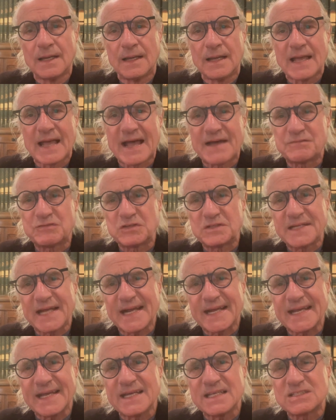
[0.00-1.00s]
After
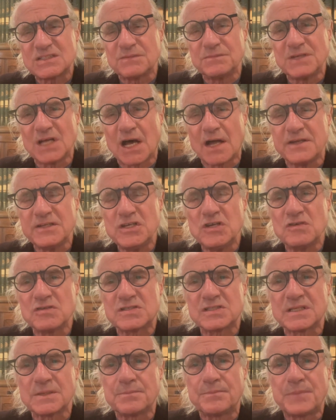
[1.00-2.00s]
decades of non-use,
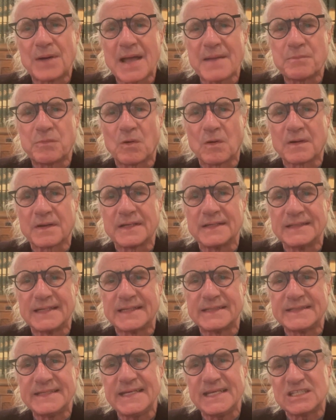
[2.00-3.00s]
the pipe organ
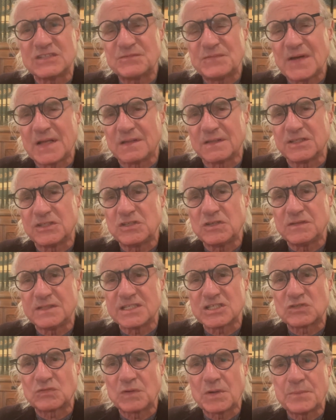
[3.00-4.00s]
at Deets fell into
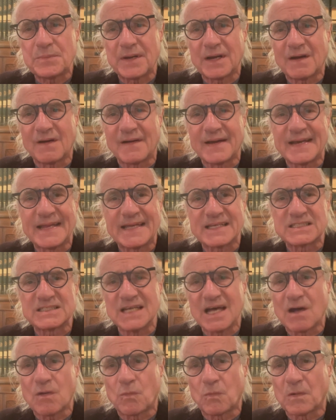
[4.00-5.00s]
disrepair and has
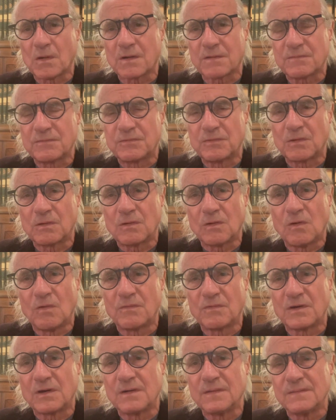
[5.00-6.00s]
not worked for
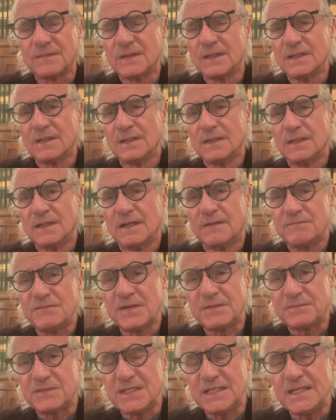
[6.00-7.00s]
over
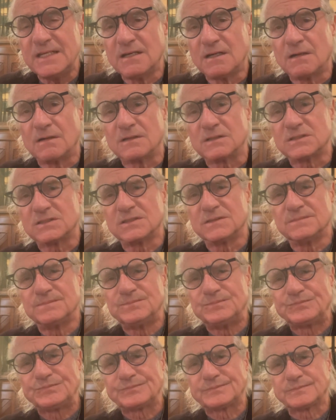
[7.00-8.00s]
50 years.
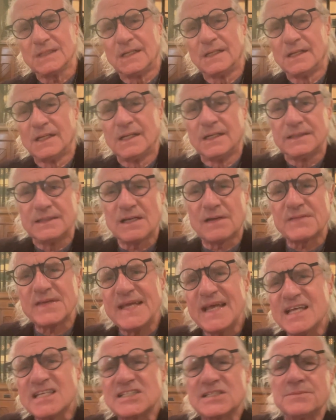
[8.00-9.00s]
Now, the
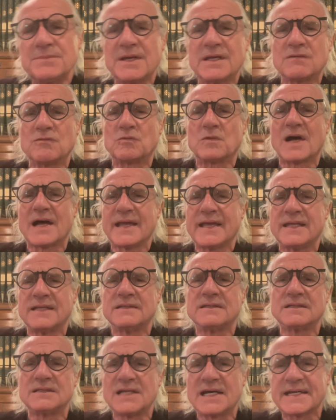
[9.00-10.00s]
estimate
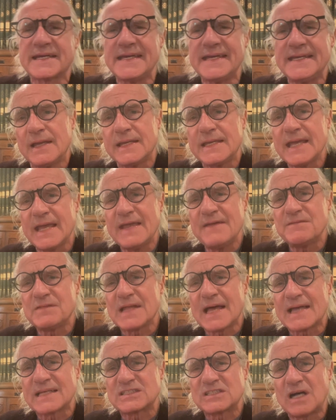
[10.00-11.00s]
Ryan Lucky gave
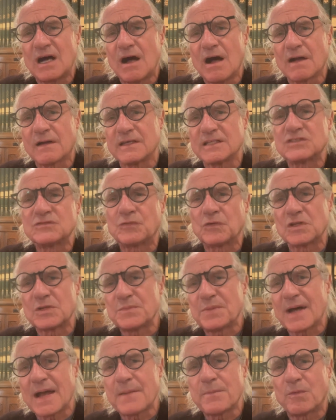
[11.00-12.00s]
last August for the
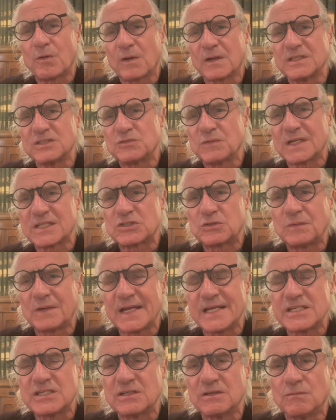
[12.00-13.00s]
pipe organ's
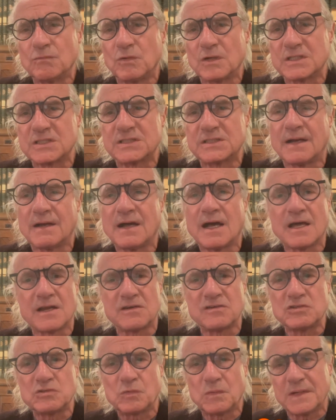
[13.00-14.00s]
restoration was
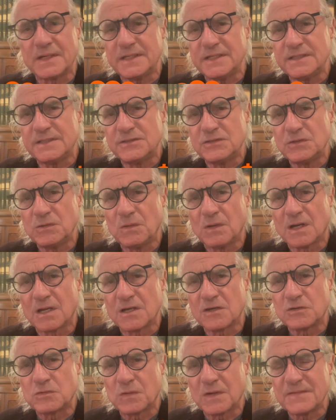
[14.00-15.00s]
$120,000 to
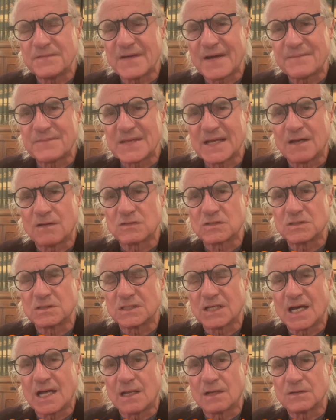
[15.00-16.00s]

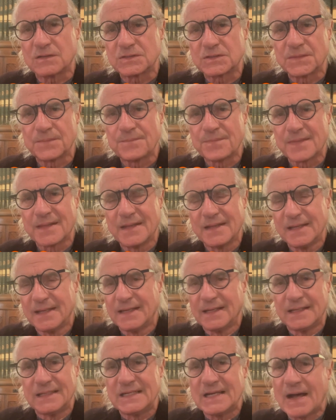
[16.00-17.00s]
$125,000.
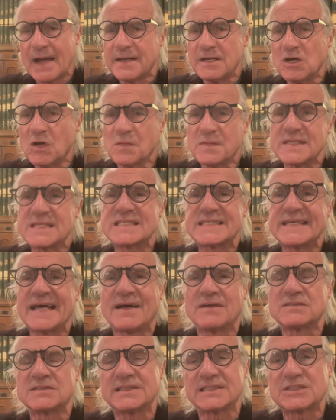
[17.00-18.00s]
Now, I know this
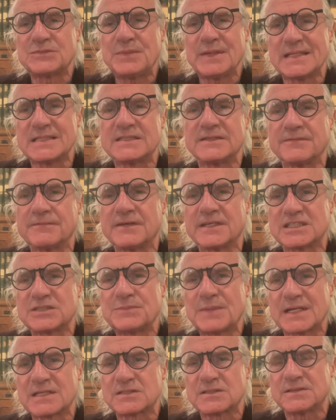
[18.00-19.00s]
sounds expensive,
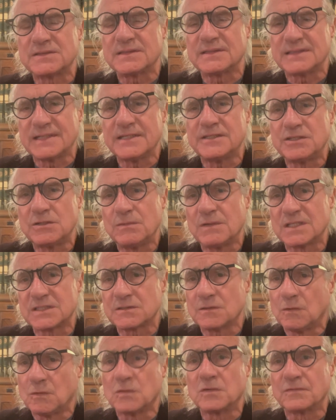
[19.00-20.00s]
especially to us
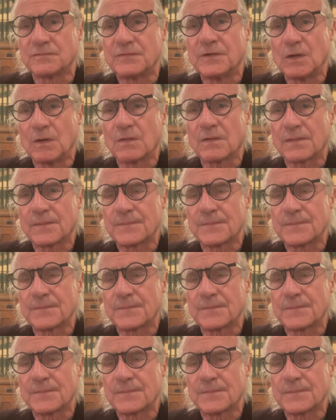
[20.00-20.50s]
older folk,